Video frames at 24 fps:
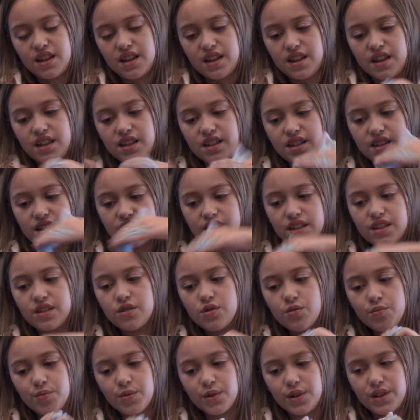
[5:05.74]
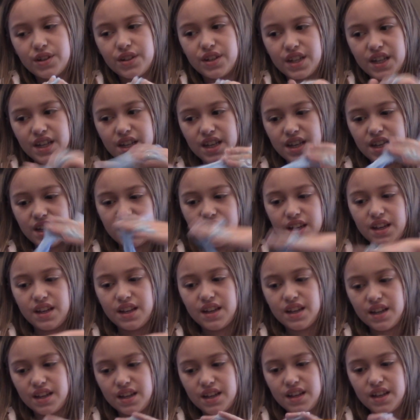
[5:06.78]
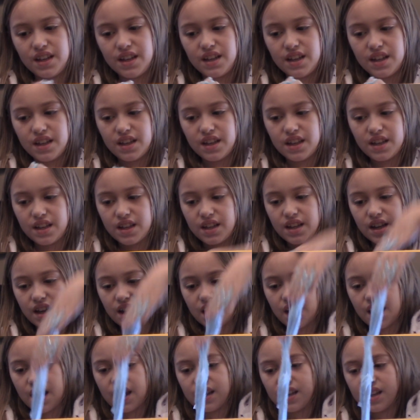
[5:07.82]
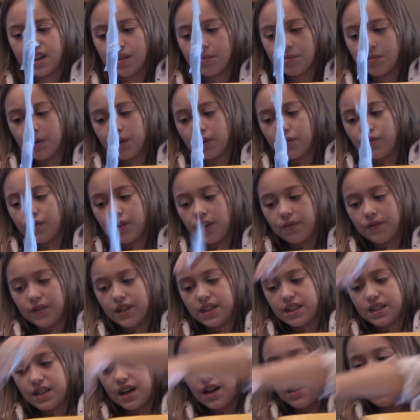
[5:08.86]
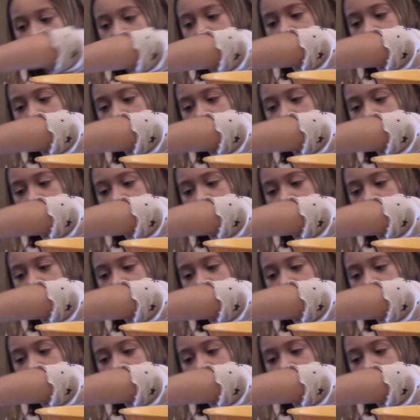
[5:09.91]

It's super sticky. I need more fluffy stuff.